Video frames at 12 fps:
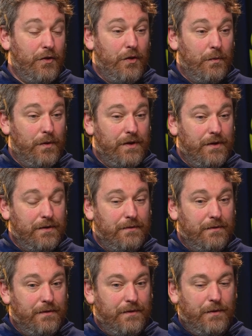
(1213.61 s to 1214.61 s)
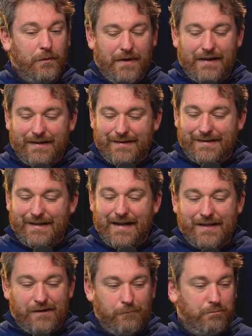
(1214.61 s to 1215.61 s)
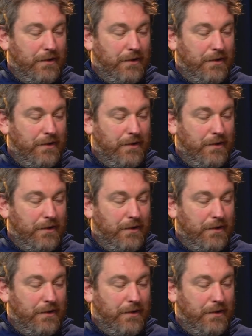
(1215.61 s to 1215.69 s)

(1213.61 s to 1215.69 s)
there would be these seas of